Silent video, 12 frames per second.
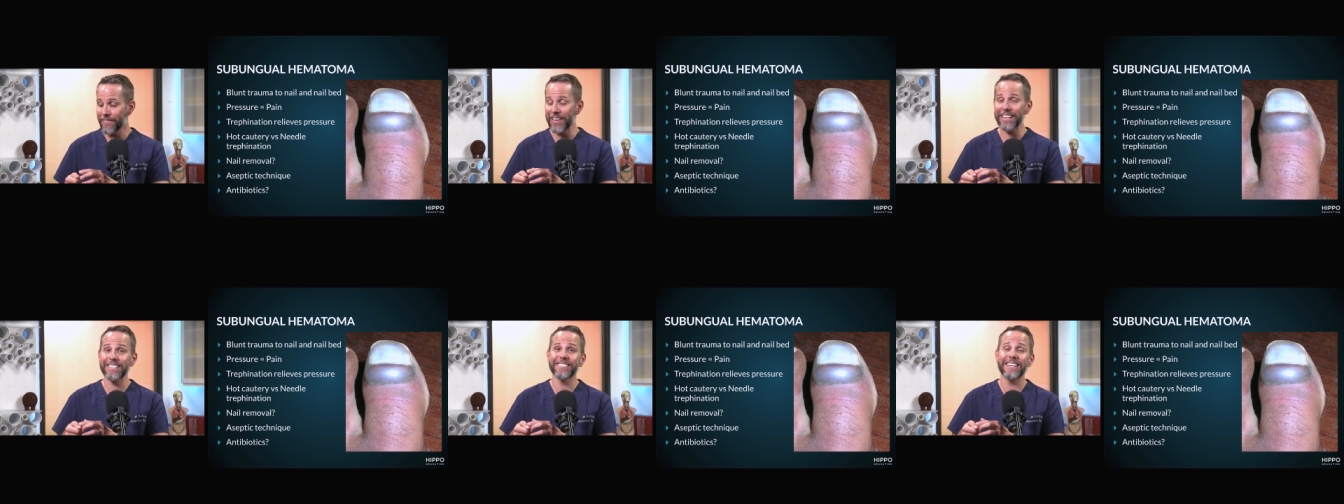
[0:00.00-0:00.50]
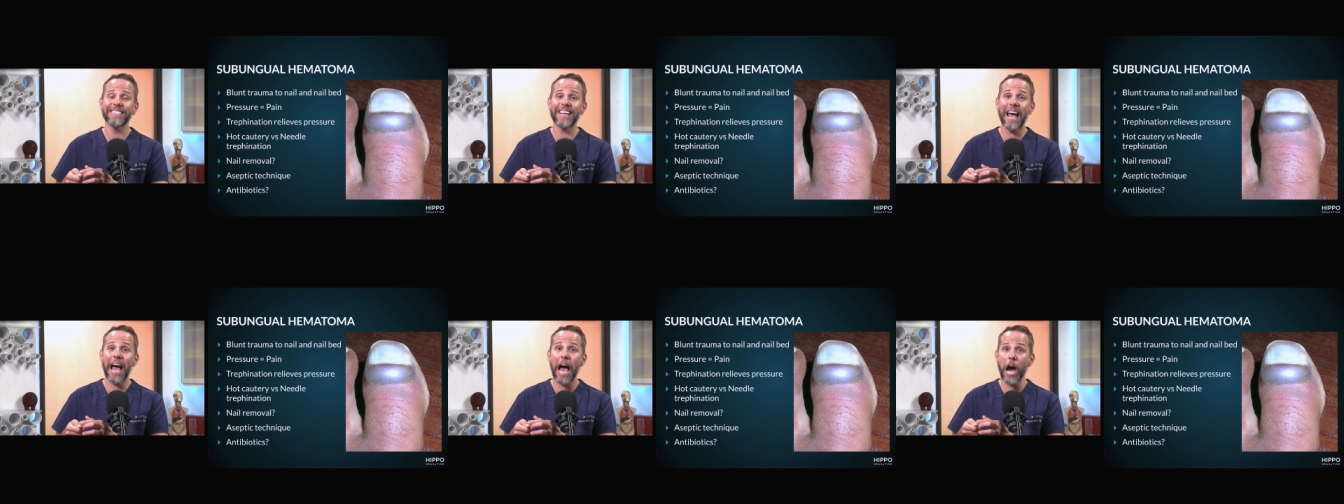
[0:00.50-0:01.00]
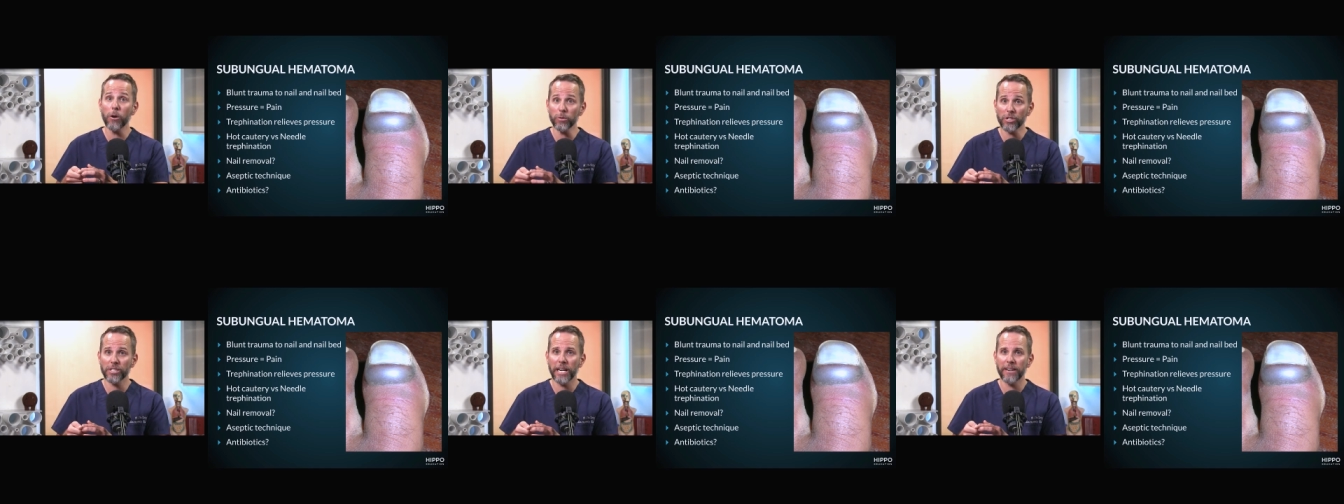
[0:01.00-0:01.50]
that extends
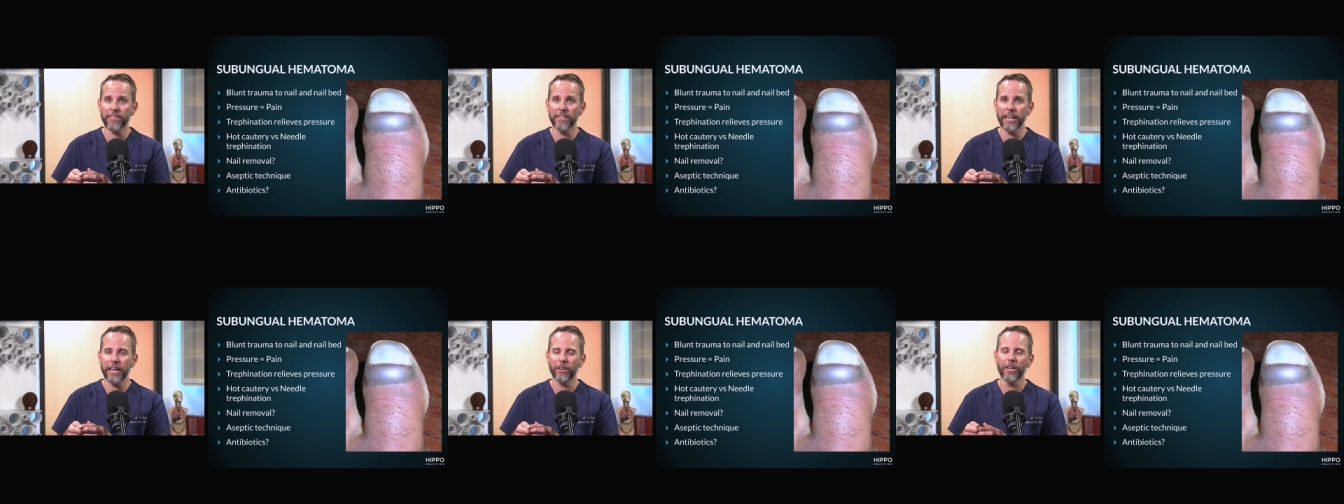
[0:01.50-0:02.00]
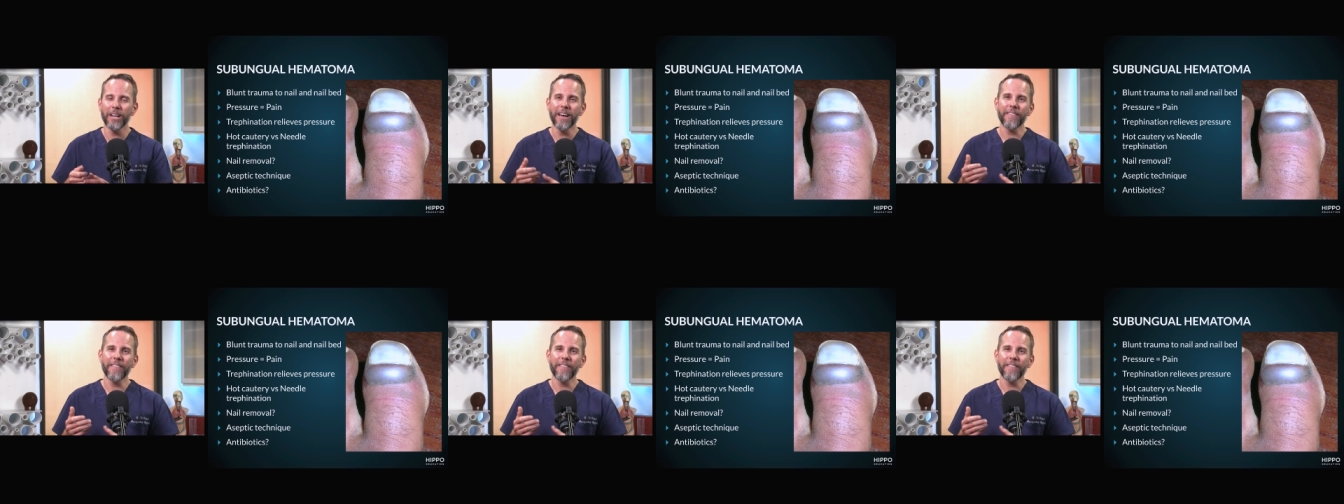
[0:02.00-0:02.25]
outside of the nail,